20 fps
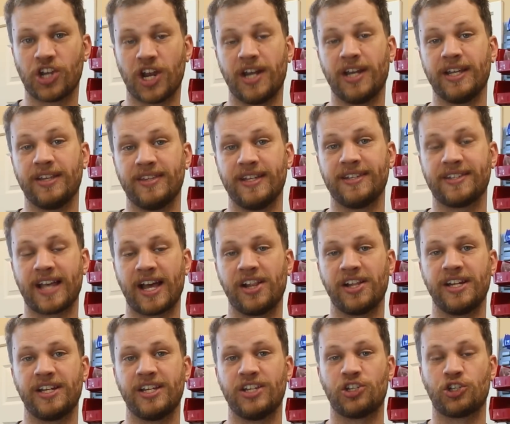chaining these
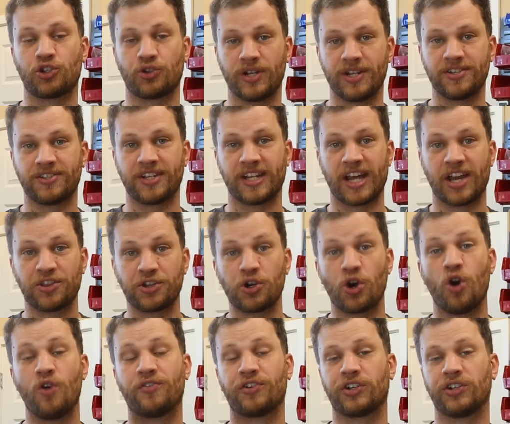LED strings together
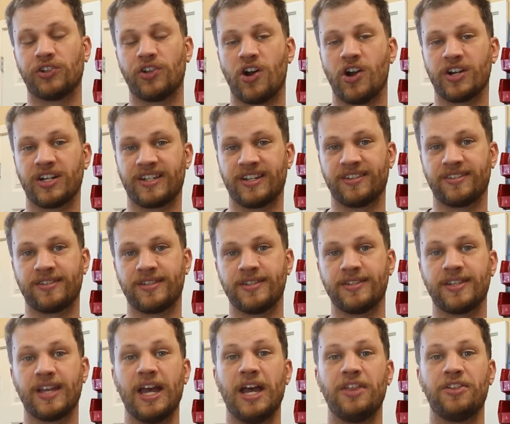over a long
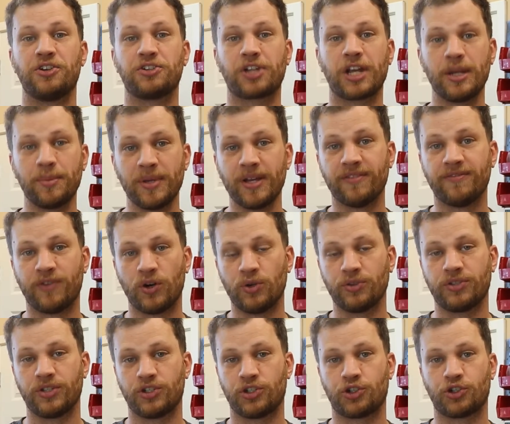distance, there's going to be a
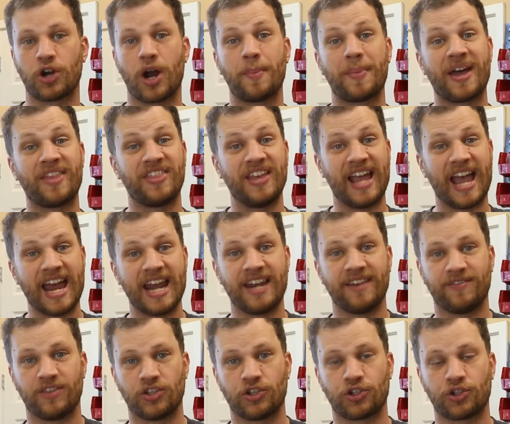voltage drop at the end
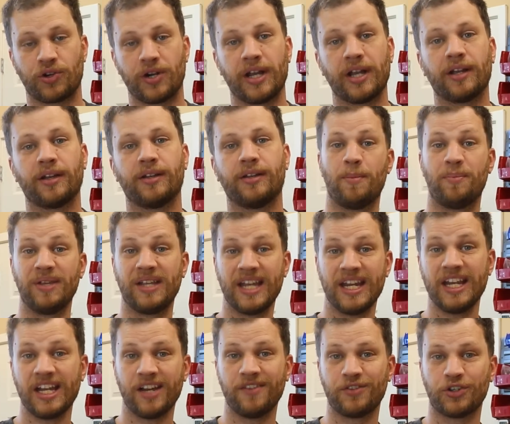of the string. The
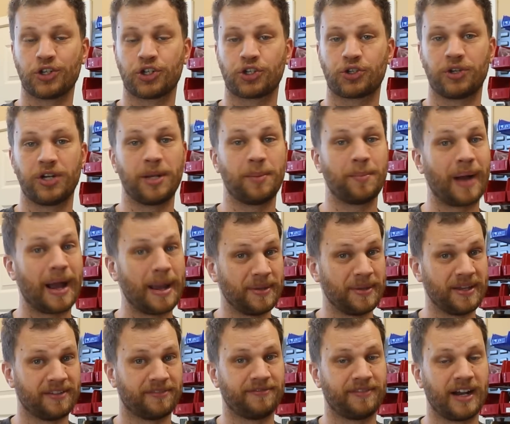beginning of your string
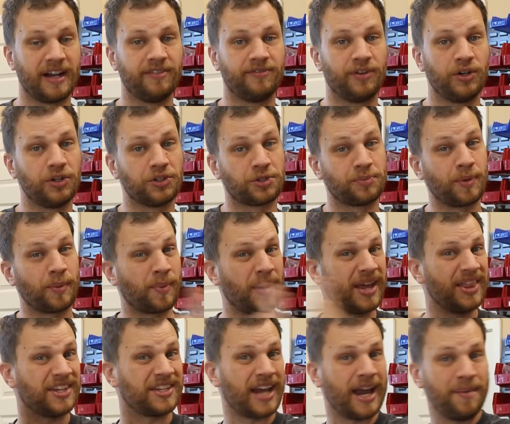be at 5 volts, but by
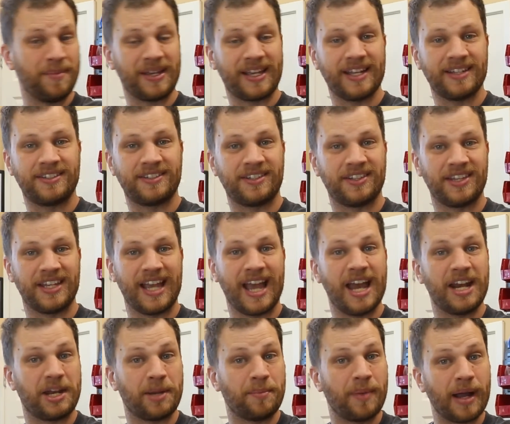the time it gets to the
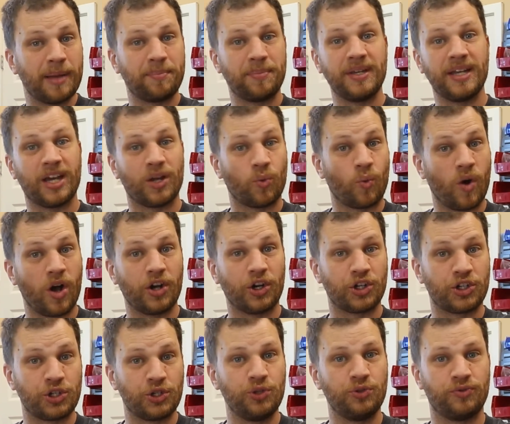end, it might be at 1 or
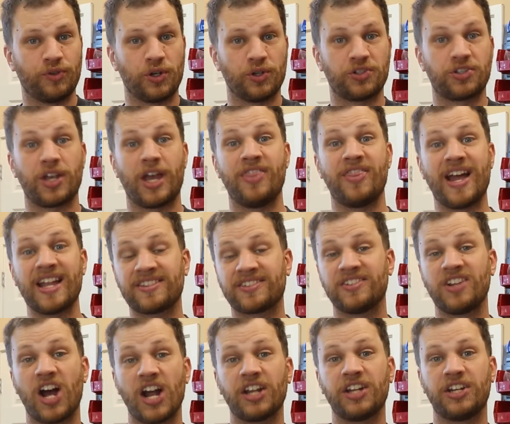2 volts, and that's
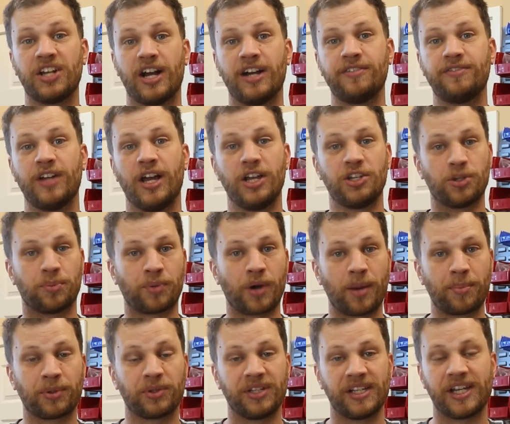not enough to
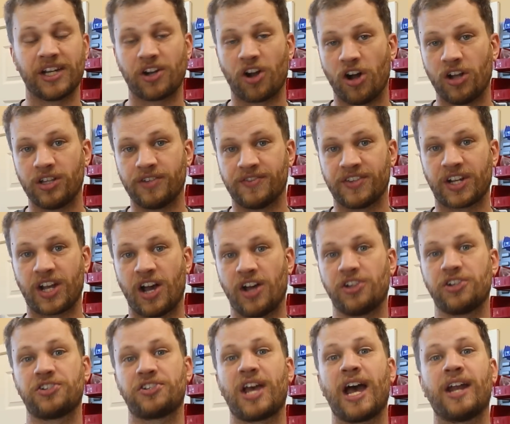properly get all of the
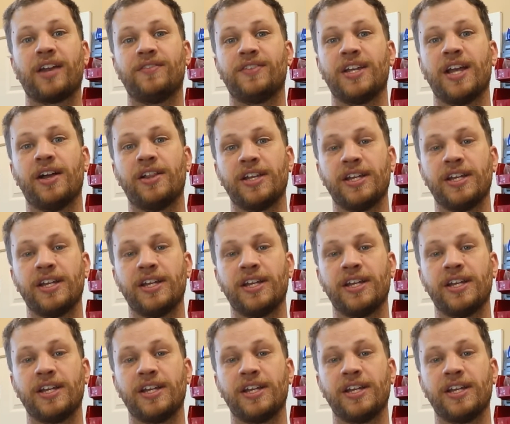colors out of the